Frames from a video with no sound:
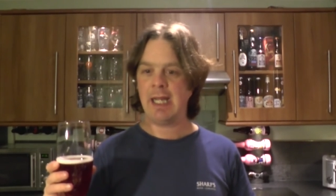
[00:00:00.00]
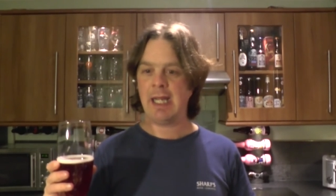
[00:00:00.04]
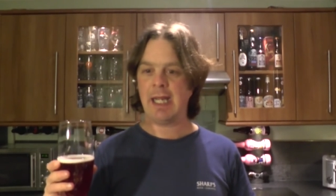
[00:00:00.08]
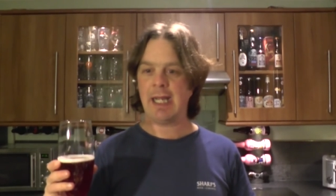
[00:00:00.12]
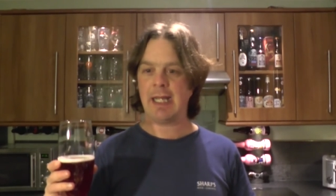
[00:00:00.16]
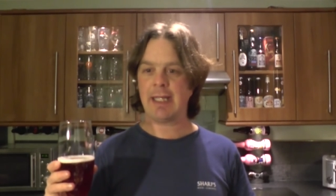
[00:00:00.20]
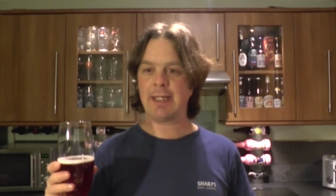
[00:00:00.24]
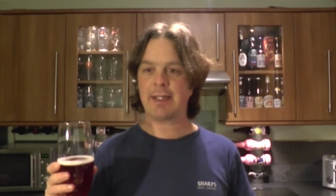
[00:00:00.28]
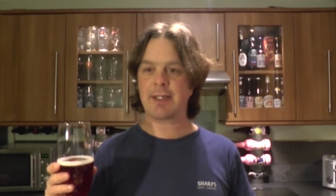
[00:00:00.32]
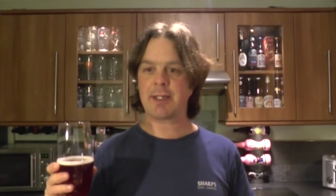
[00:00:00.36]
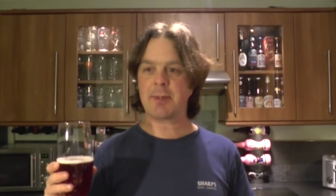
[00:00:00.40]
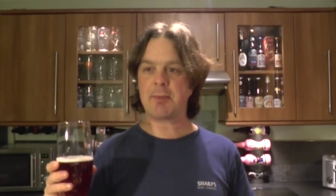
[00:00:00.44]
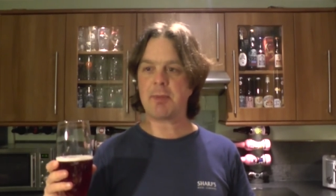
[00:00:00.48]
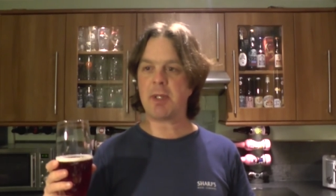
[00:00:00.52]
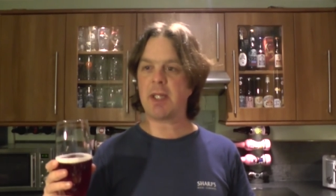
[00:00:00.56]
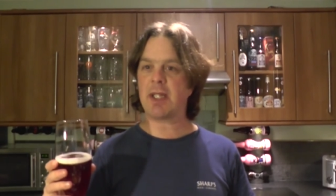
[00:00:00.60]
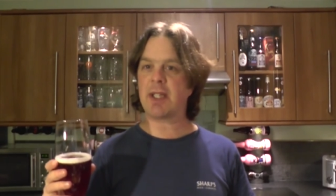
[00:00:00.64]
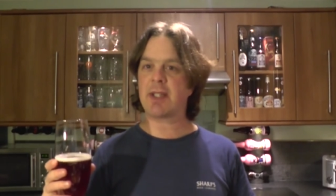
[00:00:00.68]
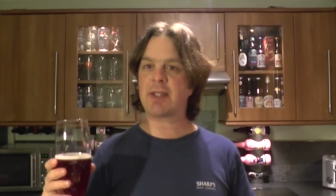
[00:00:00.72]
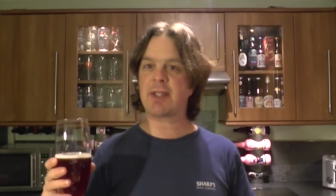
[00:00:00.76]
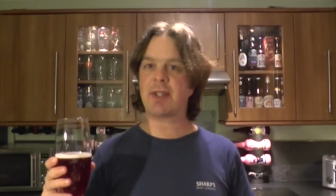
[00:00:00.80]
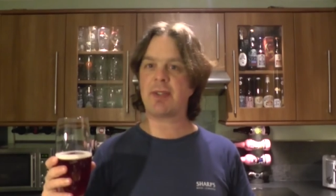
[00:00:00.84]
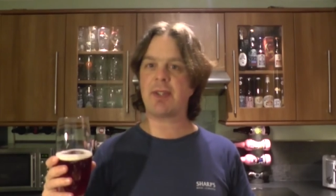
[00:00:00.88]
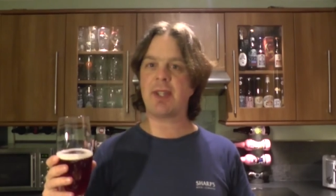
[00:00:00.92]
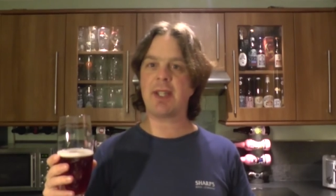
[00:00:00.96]
And to be
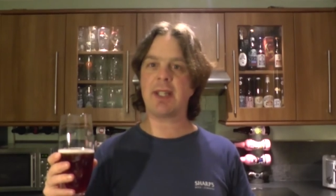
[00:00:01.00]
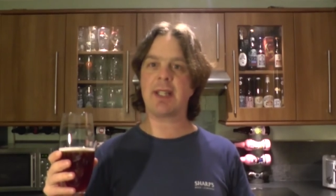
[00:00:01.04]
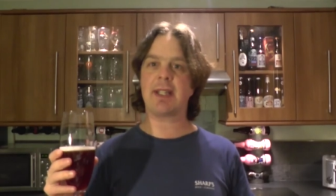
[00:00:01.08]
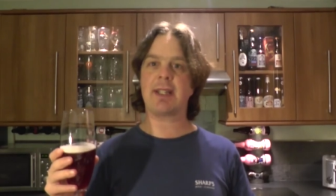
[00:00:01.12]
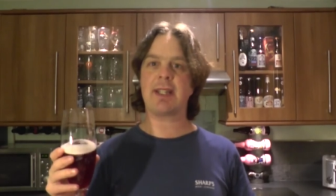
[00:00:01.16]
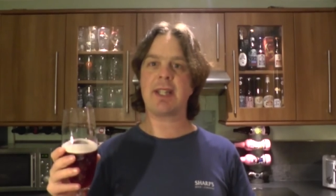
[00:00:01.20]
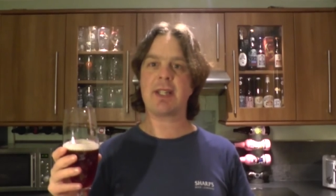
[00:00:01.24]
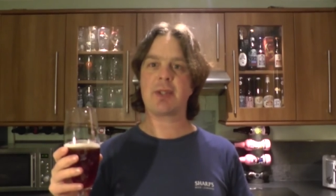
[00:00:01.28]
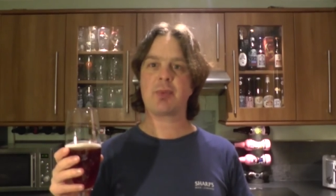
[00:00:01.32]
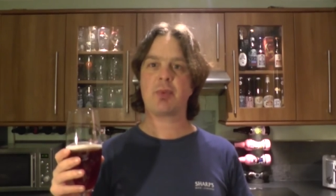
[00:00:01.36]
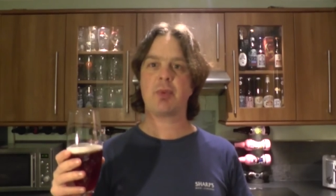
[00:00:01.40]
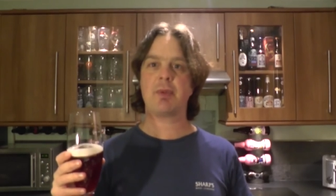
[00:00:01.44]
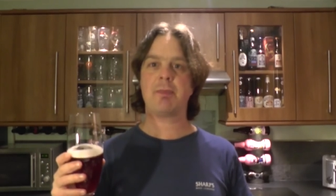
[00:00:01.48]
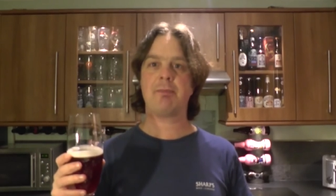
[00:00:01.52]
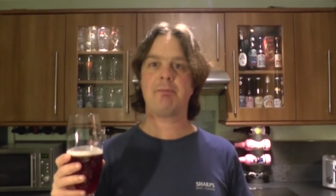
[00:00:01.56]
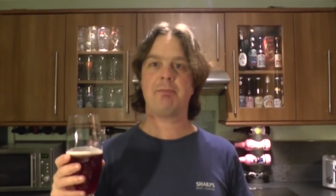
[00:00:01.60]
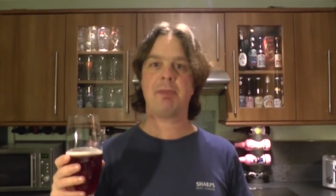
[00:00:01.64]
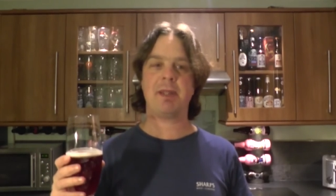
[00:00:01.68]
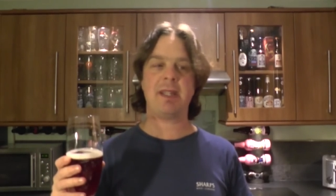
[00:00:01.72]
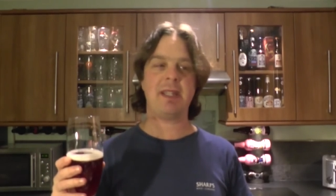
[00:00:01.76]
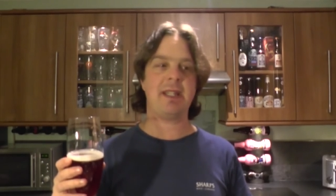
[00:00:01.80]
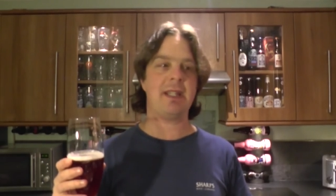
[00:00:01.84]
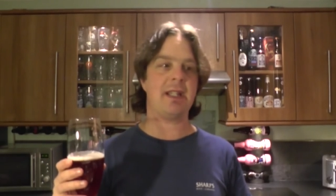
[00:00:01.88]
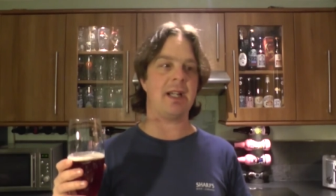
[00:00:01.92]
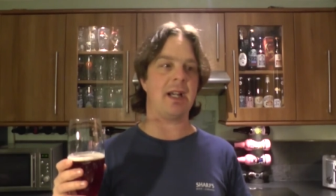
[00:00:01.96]
honest, I think this would
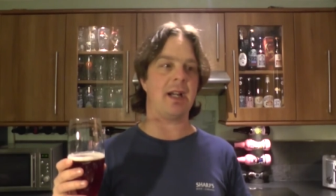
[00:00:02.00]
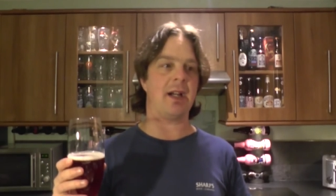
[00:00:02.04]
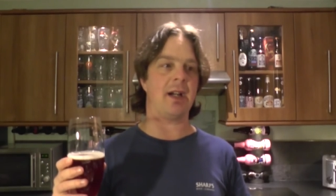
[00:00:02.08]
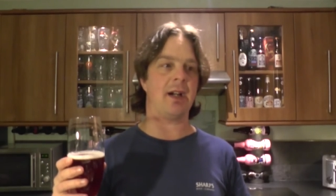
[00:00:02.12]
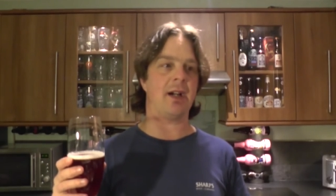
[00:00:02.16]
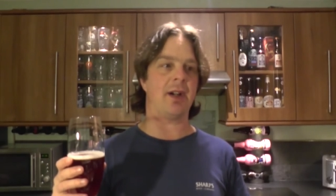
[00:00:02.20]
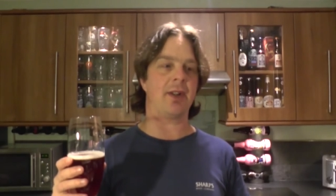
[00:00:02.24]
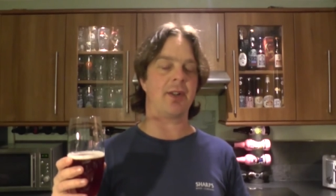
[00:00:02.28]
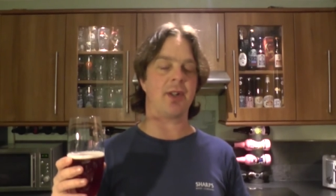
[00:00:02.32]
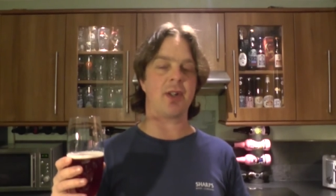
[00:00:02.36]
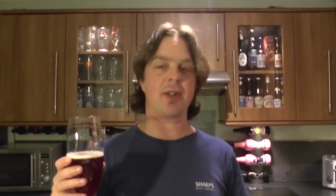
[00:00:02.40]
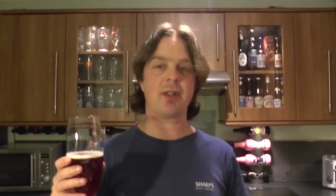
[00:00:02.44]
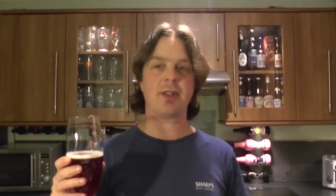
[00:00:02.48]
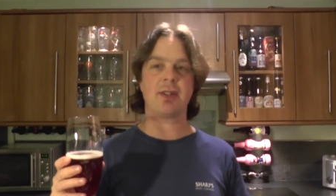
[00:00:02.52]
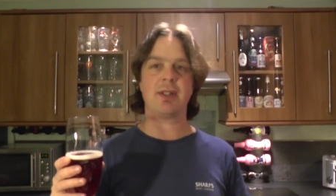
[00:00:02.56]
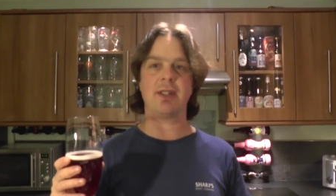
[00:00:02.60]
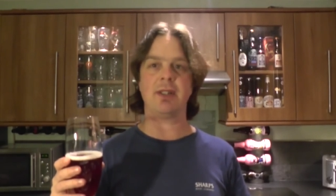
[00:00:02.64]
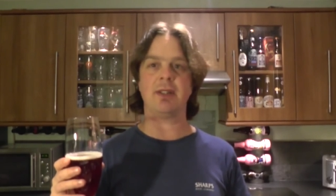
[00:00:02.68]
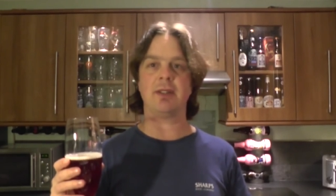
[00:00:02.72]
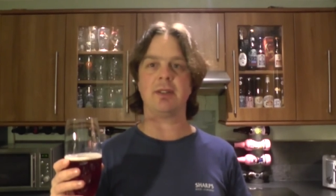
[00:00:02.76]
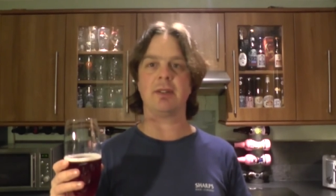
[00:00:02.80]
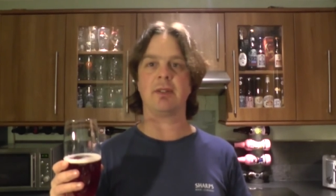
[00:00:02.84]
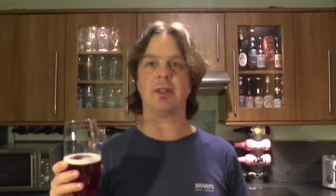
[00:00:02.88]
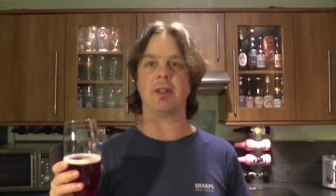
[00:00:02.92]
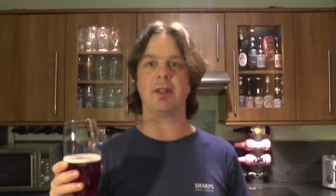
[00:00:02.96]
be an
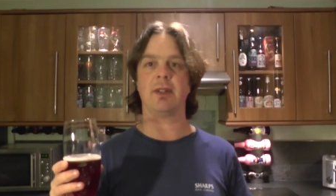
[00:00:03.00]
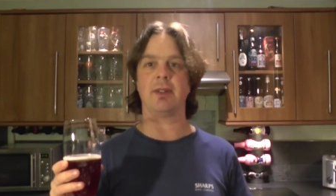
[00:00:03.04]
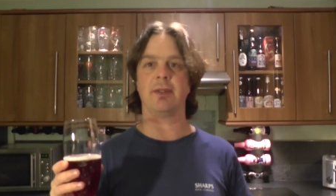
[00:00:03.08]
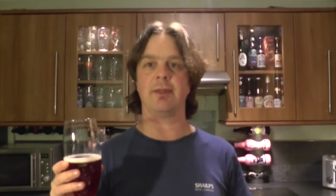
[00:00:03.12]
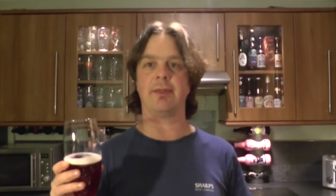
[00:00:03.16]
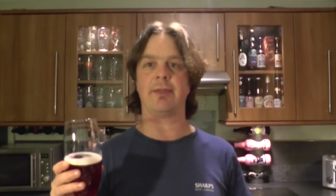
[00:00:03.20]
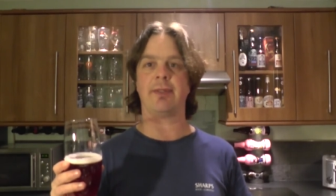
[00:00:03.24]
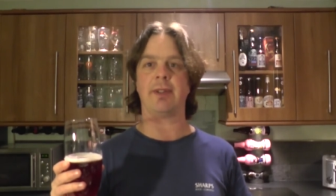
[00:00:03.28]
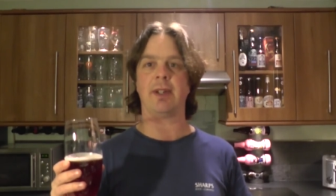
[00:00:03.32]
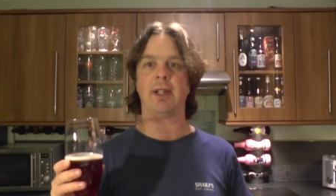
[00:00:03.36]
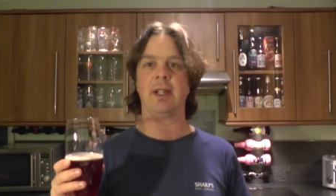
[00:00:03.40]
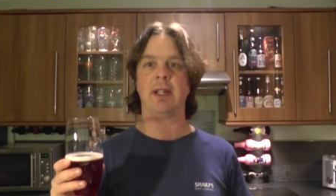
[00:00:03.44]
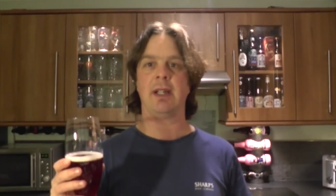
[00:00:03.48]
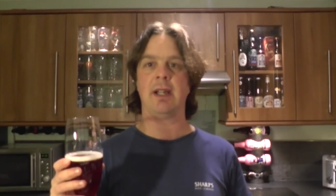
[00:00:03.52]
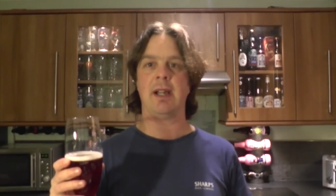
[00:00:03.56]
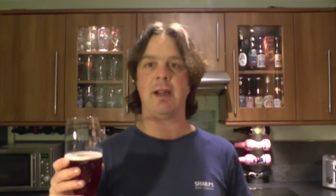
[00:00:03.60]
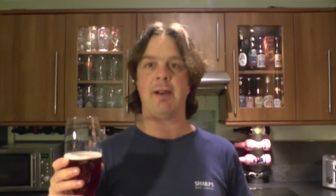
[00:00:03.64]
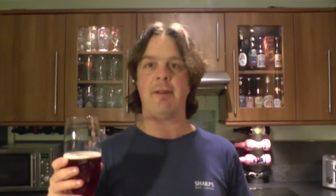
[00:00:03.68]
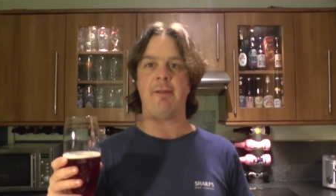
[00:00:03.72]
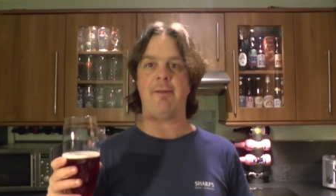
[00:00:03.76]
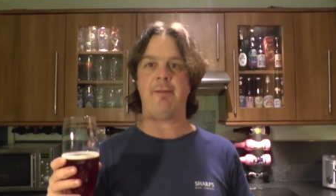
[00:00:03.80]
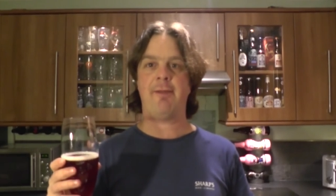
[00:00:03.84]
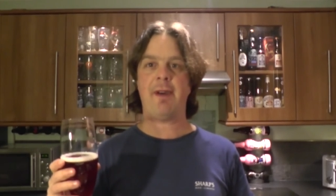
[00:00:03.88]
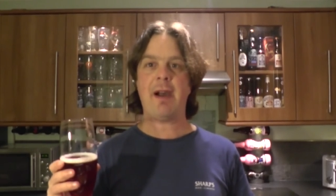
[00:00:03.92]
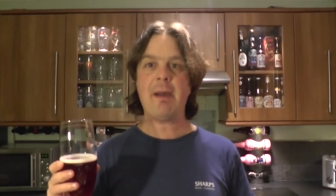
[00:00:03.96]
ideal kind of
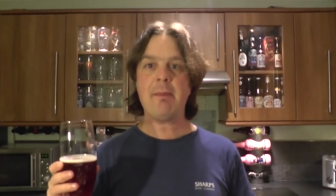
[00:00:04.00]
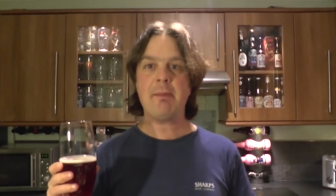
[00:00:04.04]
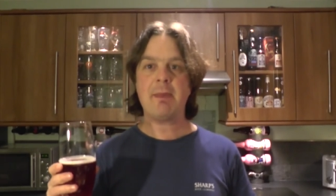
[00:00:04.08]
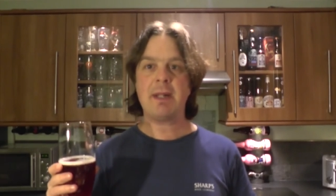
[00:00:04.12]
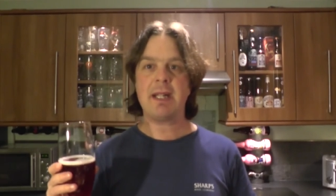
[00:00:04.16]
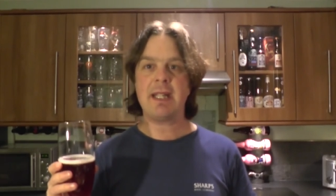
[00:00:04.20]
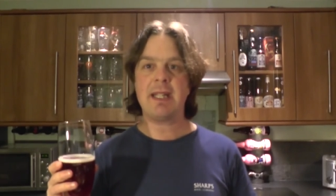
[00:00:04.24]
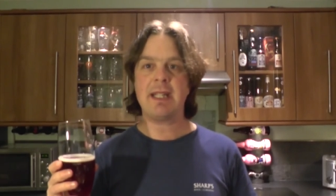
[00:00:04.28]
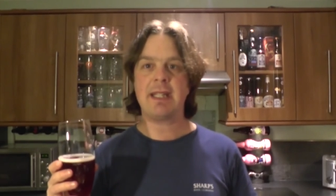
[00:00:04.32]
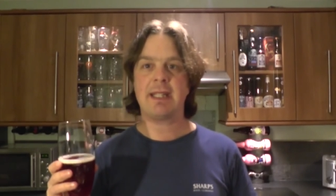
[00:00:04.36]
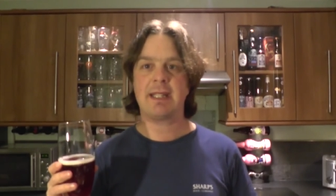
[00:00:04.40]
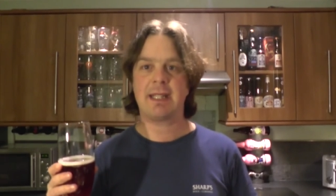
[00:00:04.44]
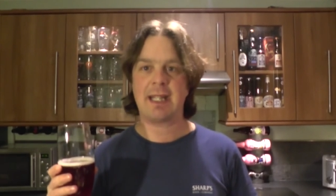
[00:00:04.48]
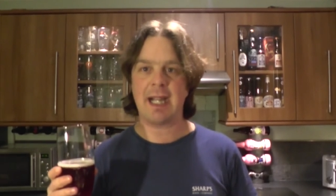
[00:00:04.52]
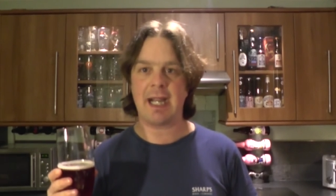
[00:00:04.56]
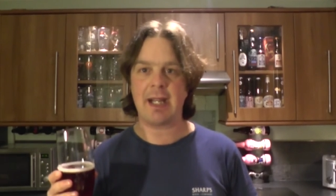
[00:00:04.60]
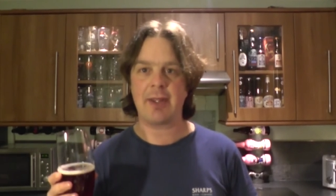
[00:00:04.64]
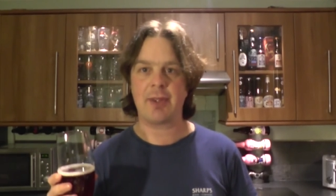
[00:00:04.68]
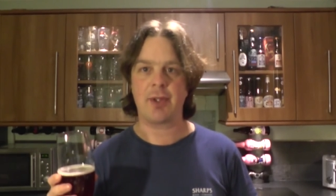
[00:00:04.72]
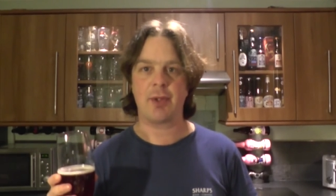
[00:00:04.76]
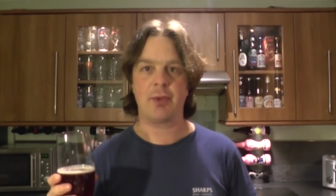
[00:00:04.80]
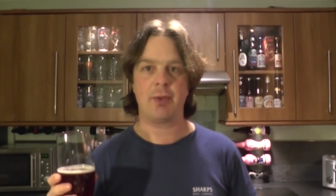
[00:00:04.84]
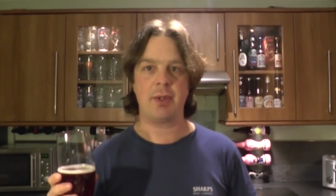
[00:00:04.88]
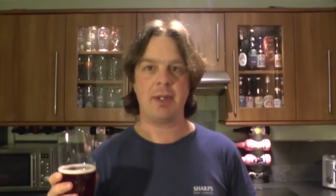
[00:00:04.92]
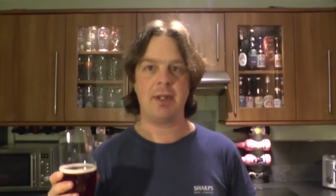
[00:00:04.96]
family
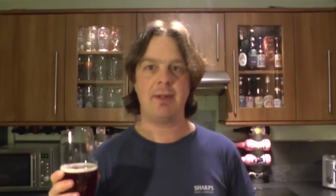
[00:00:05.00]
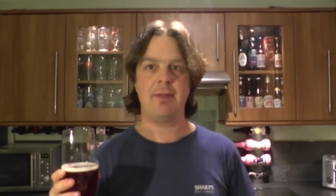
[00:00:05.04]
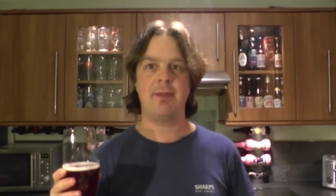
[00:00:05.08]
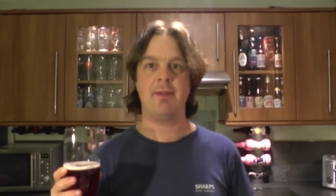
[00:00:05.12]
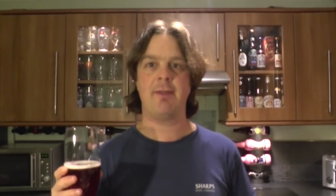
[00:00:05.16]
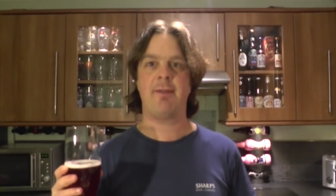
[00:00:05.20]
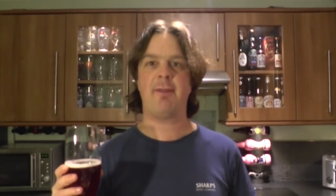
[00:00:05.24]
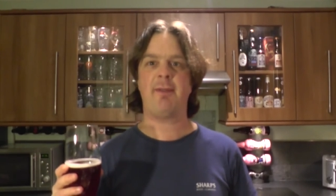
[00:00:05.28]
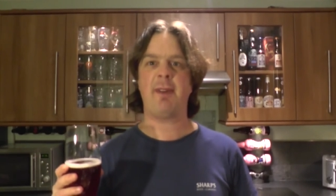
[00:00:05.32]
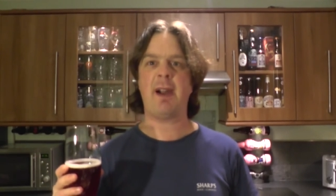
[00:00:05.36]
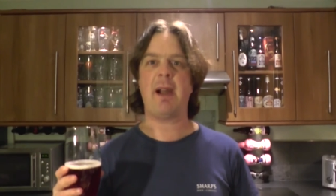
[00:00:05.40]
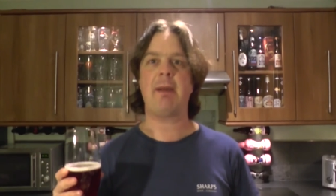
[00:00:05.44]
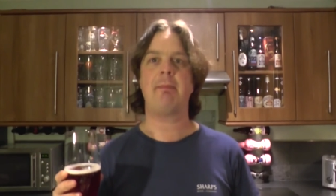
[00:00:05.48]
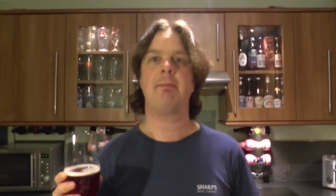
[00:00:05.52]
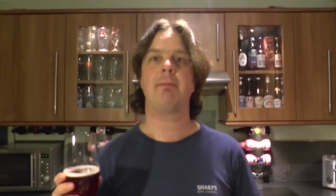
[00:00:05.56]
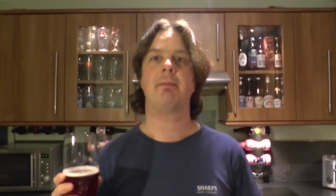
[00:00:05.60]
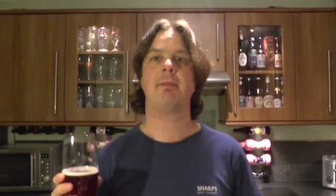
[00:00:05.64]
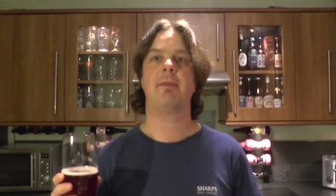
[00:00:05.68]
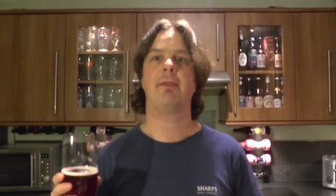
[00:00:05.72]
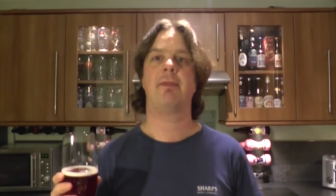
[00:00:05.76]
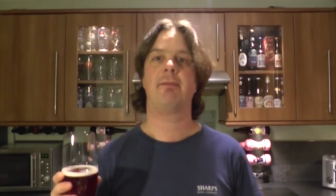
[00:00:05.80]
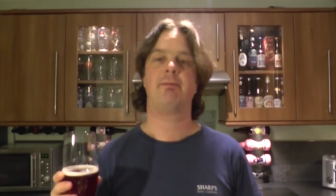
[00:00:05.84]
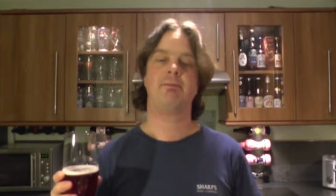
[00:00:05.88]
gathering, fam,